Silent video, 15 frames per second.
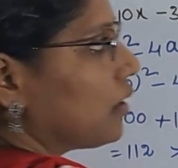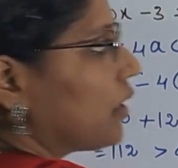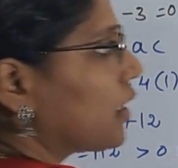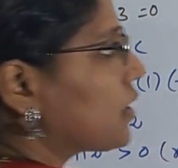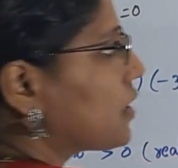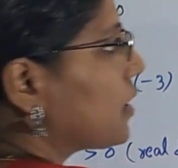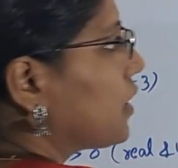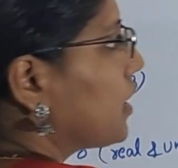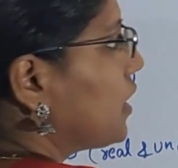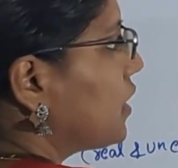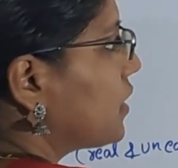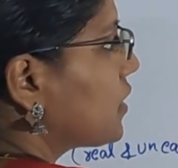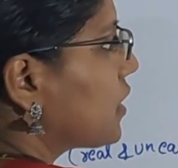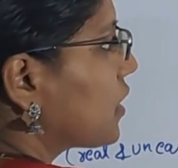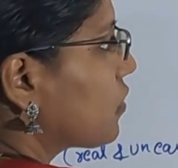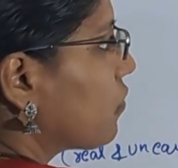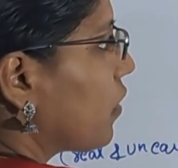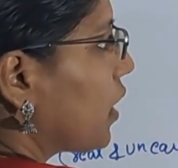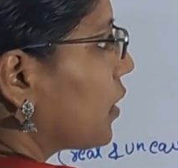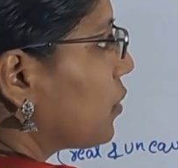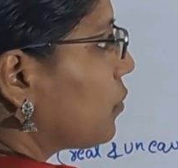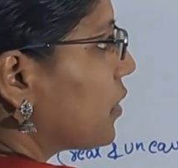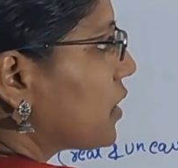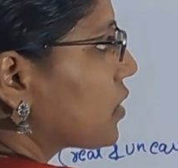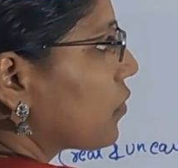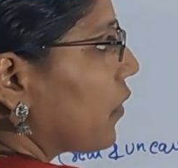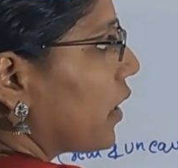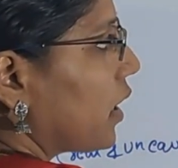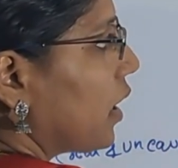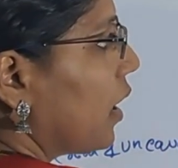Next, D is equal to B
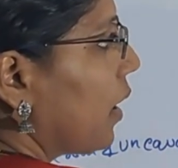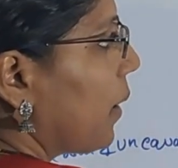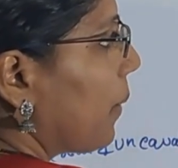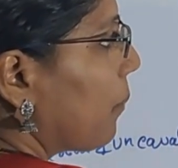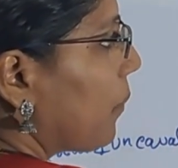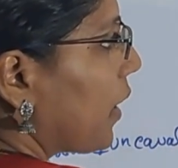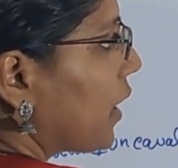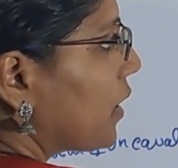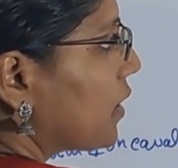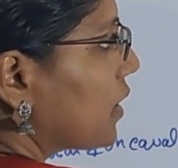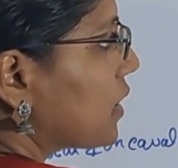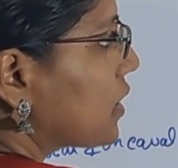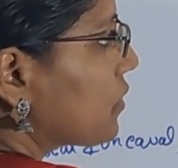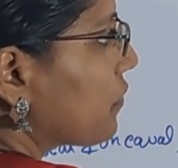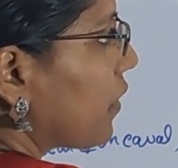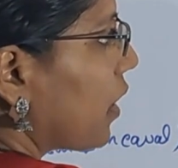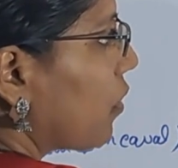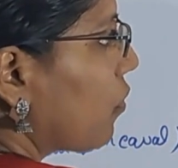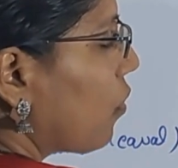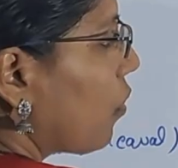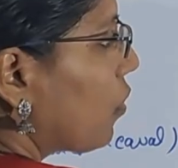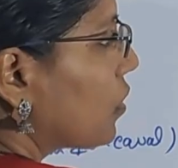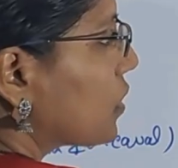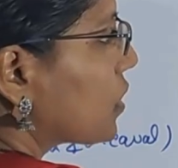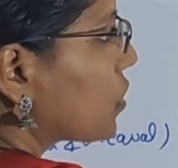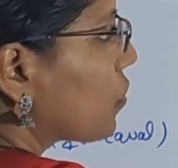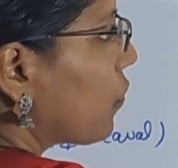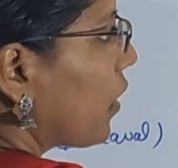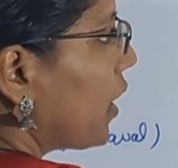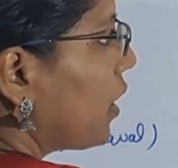square minus 5 whole
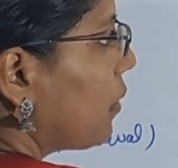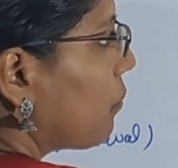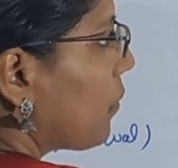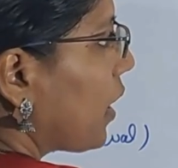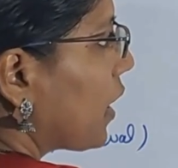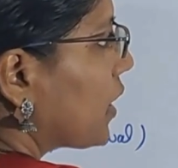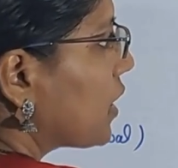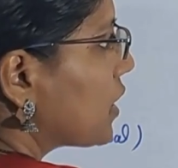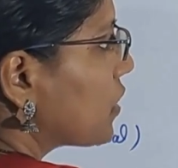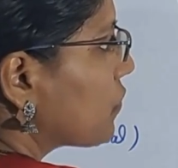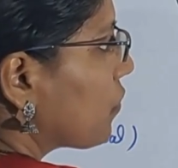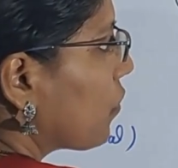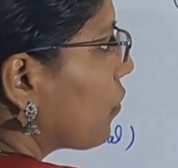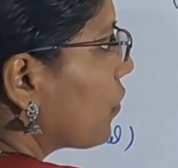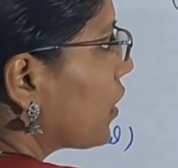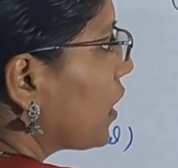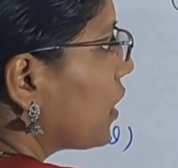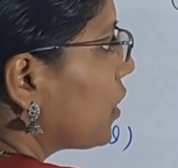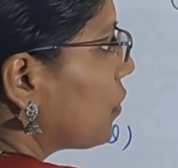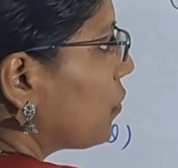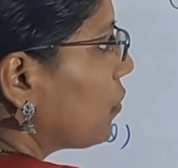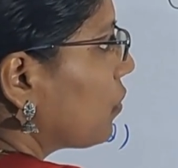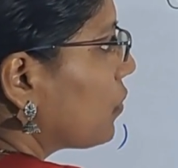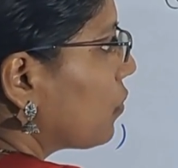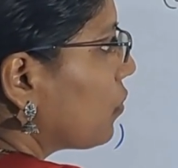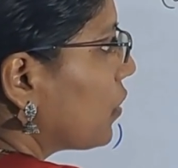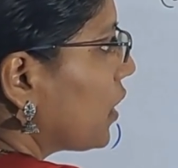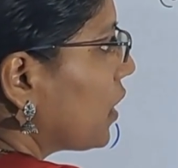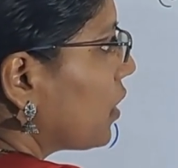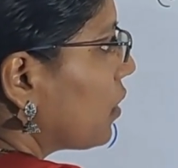square minus 4 into 2
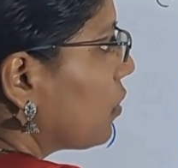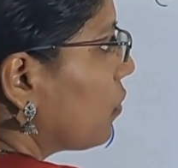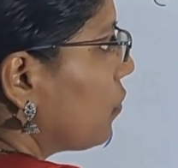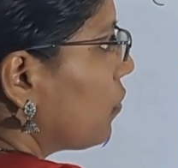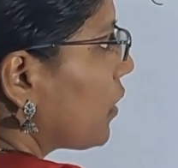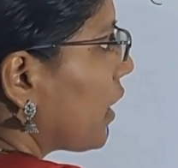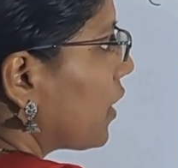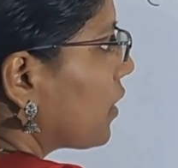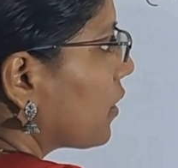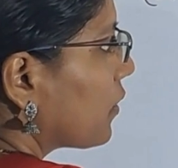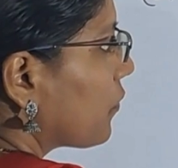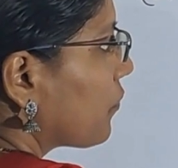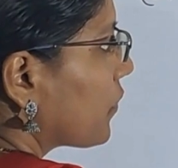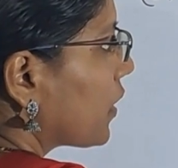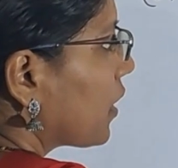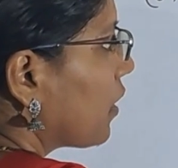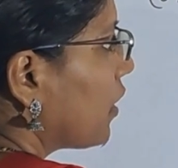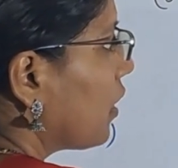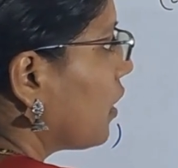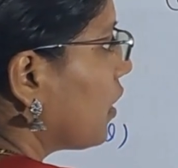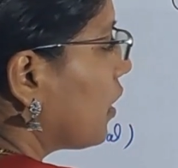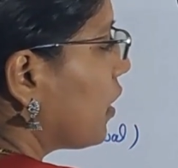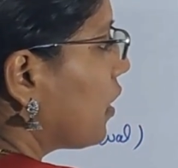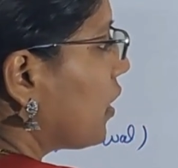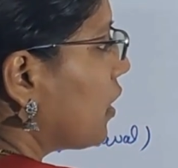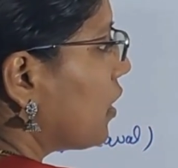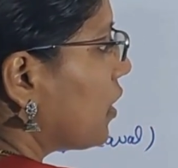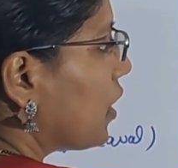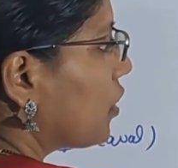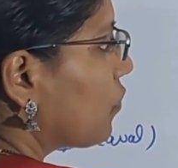into 9.
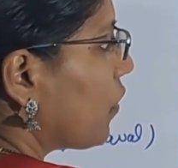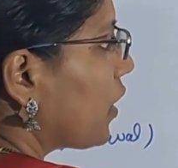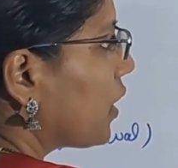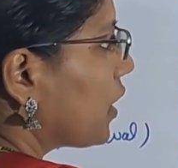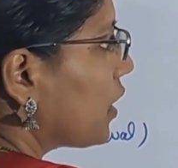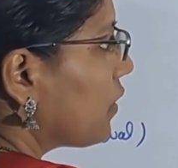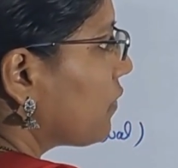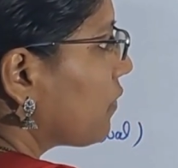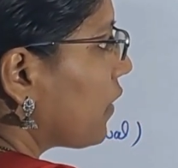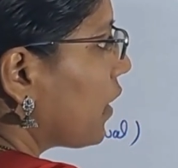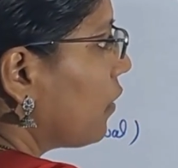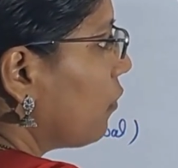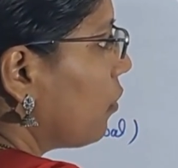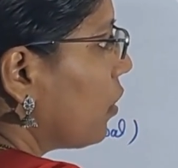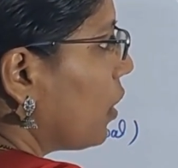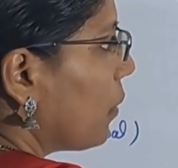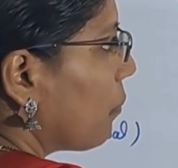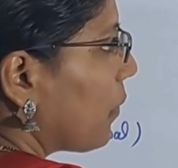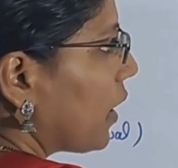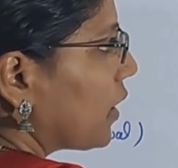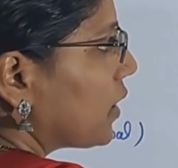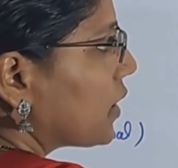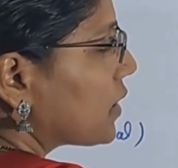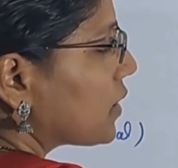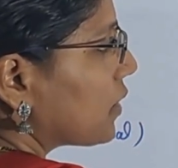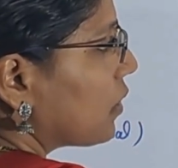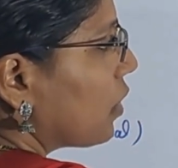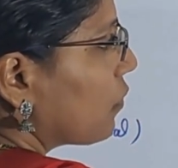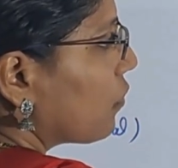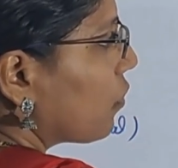Here 25 minus
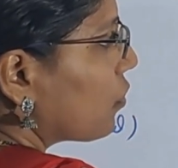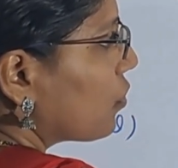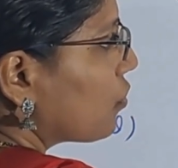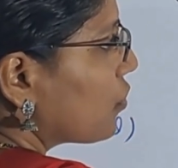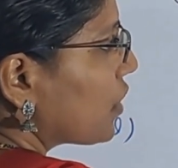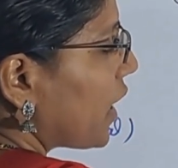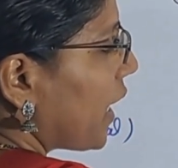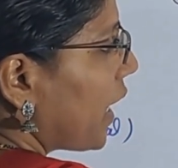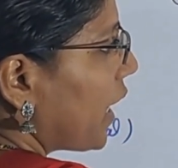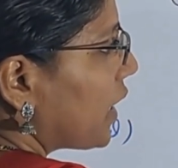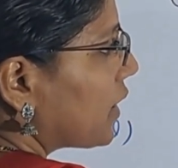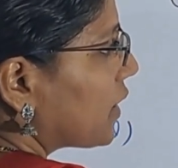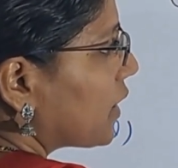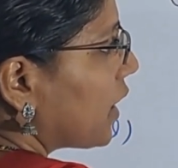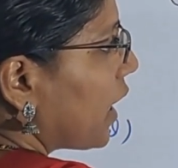4 2 is 8.